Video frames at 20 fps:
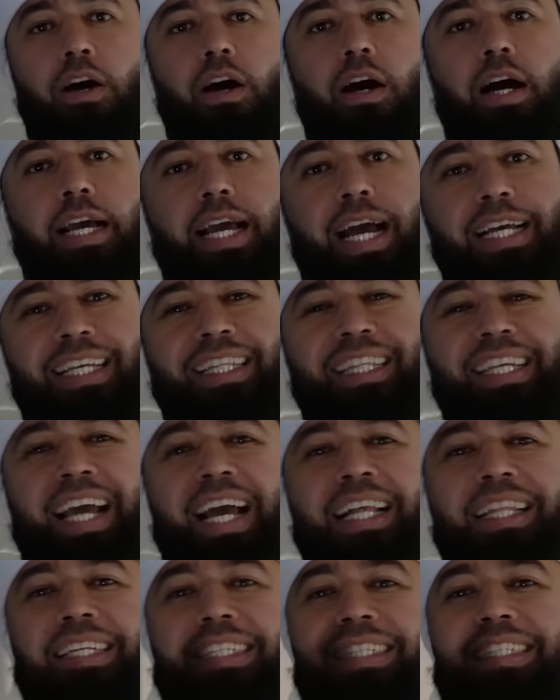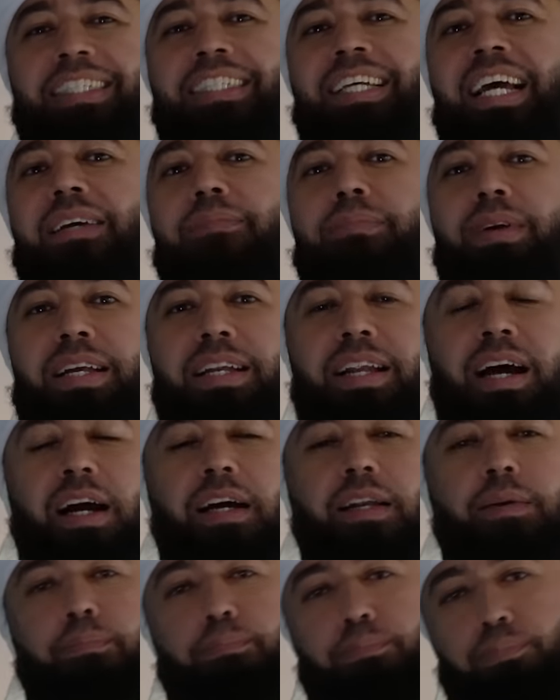All right, guys, at the end of this segment, I'm
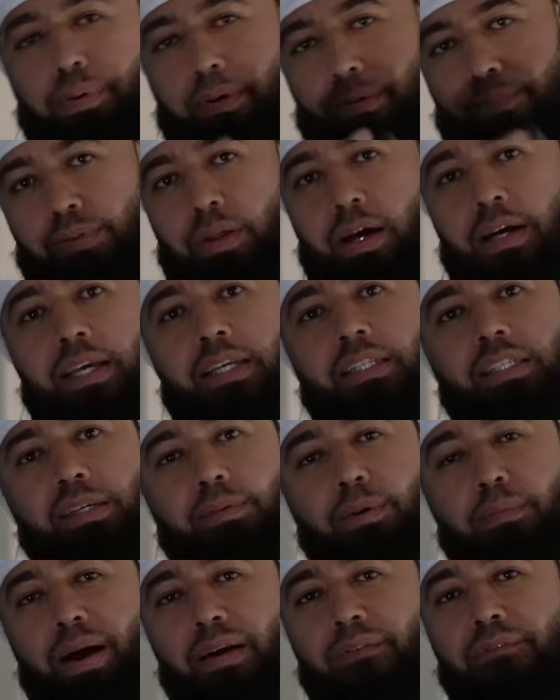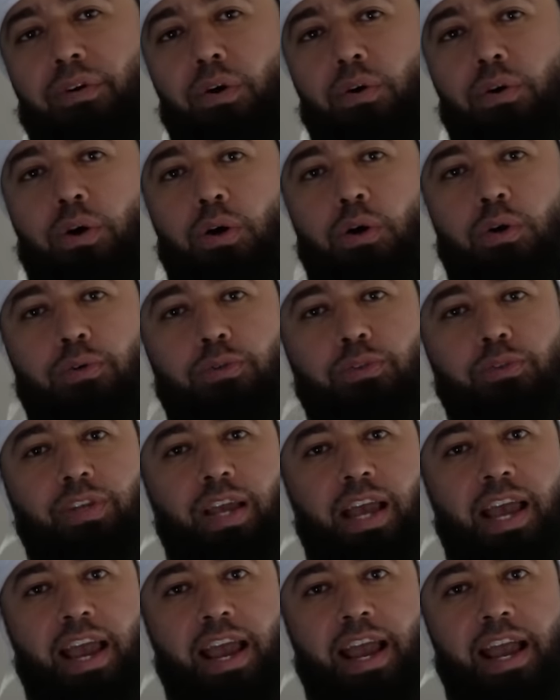gonna plug in some of my photos
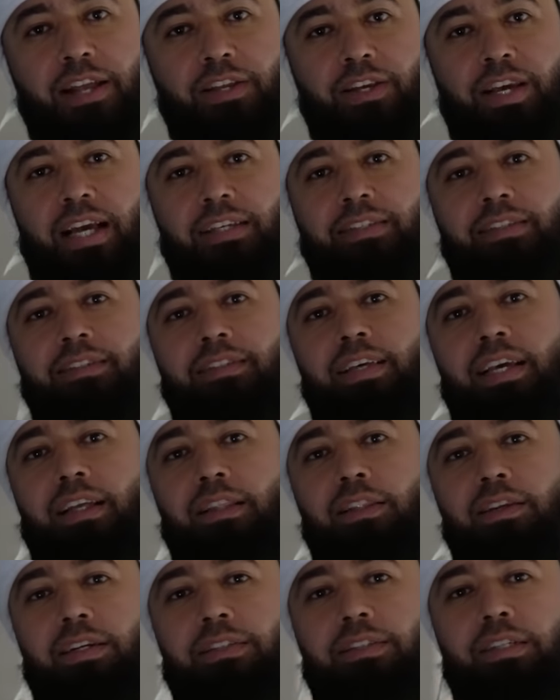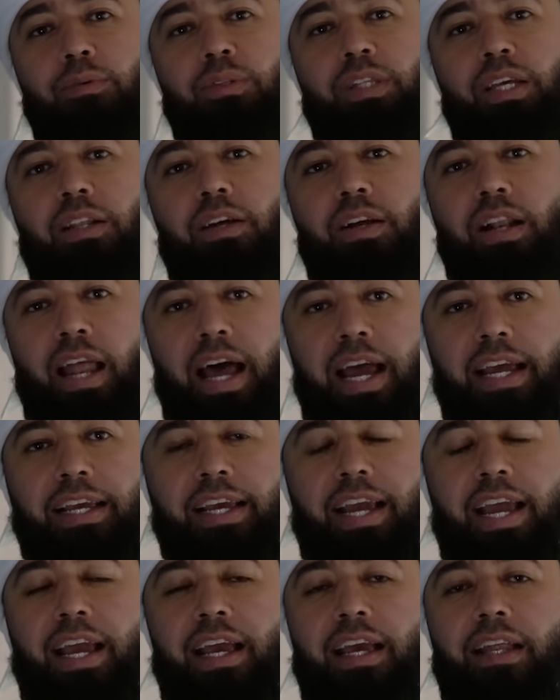and you guys can take a look and see what they look like.
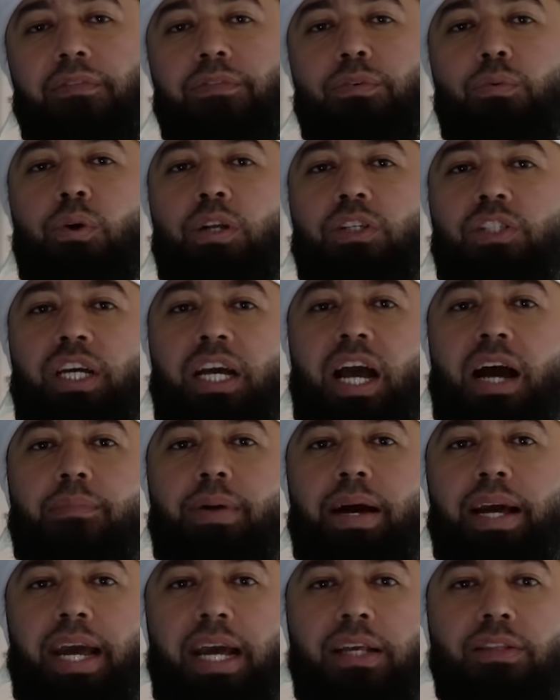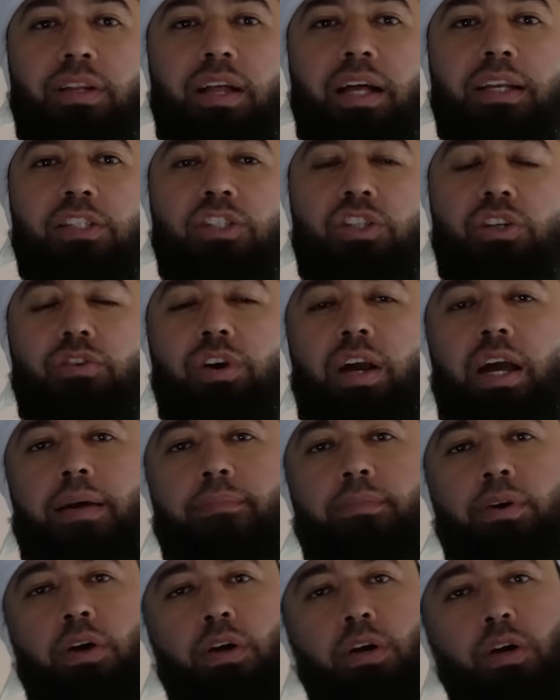And if you wanna check out my handle on
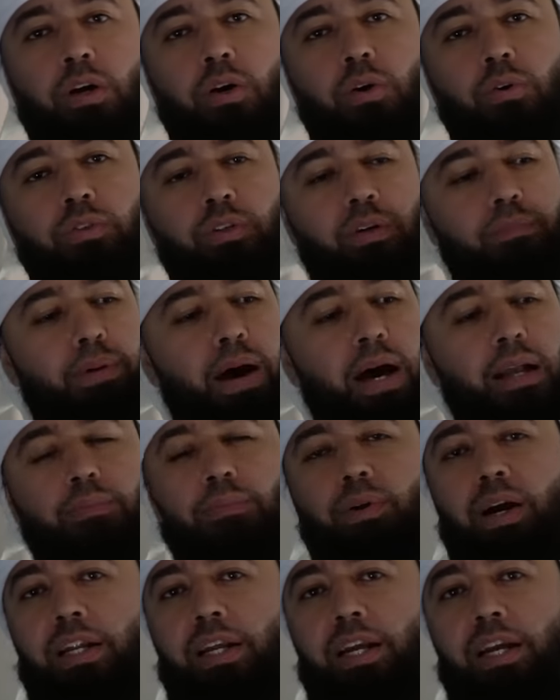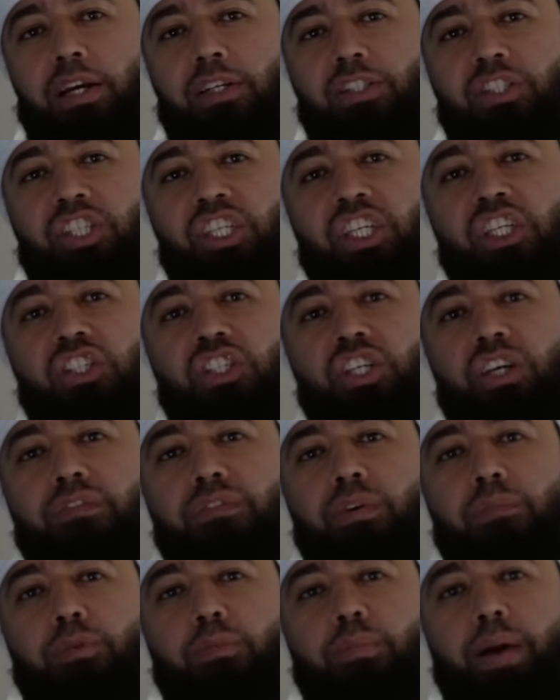Instagram, go to the bottom right here, TG
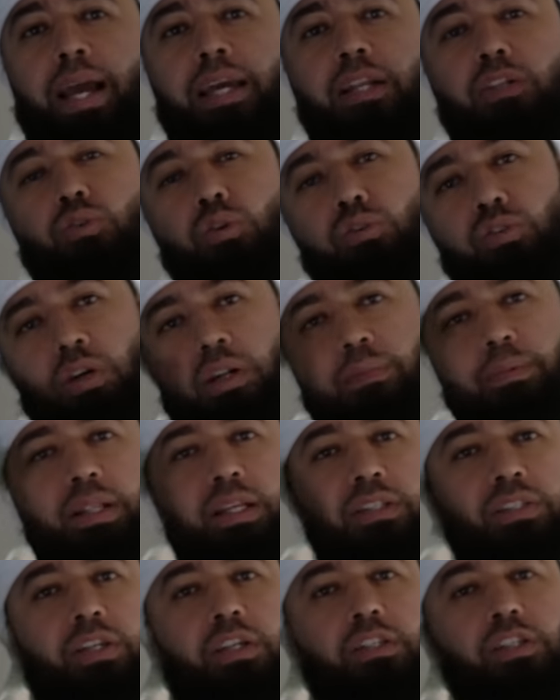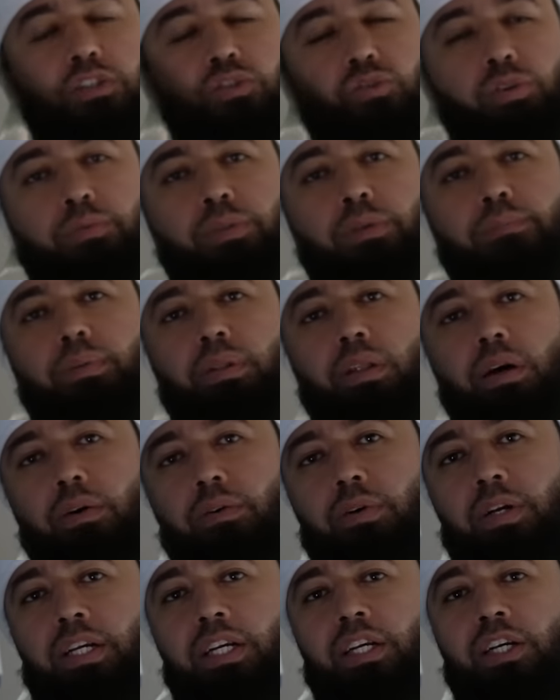from Dubai, and it's also gonna be listed in the description
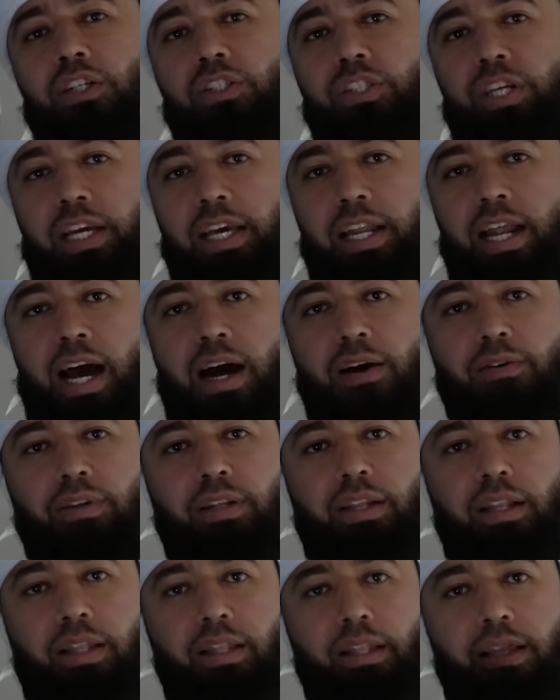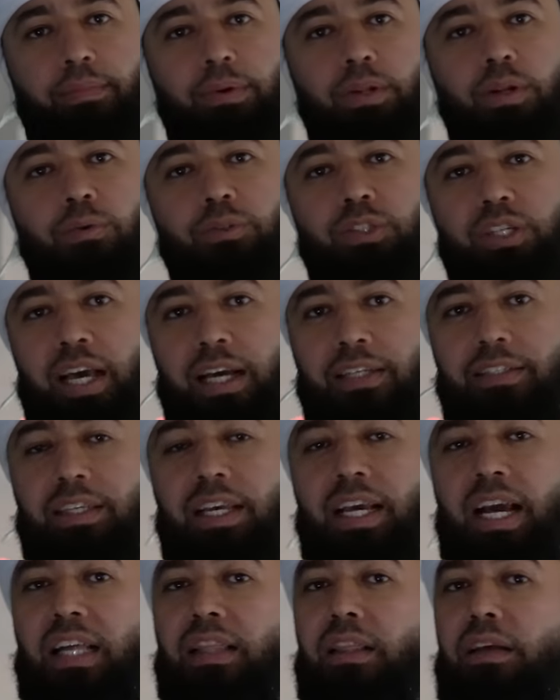below. Check it out, let me know what you guys
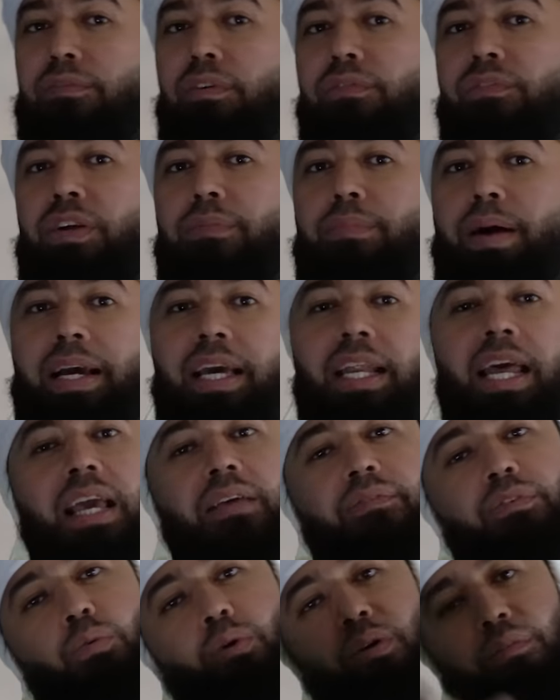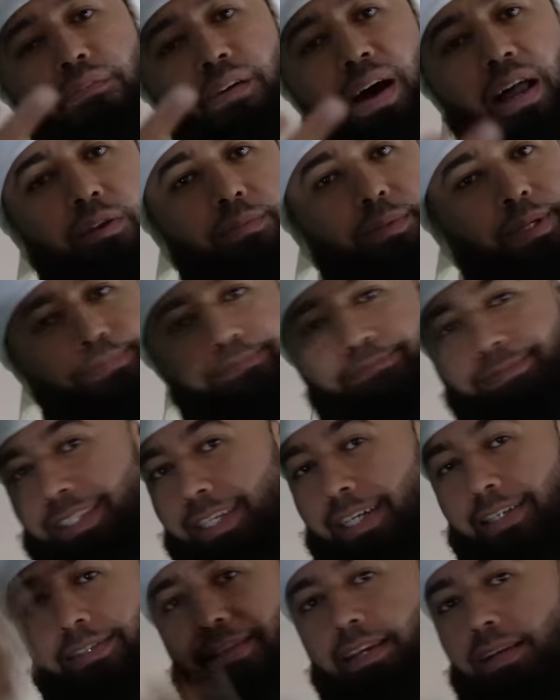think. I'd love your feedback. And hey, if you wanna follow me,
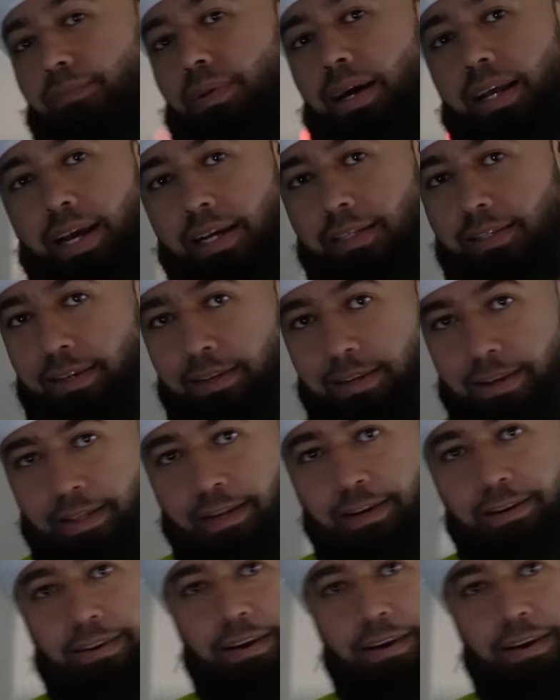that's not a bad idea either,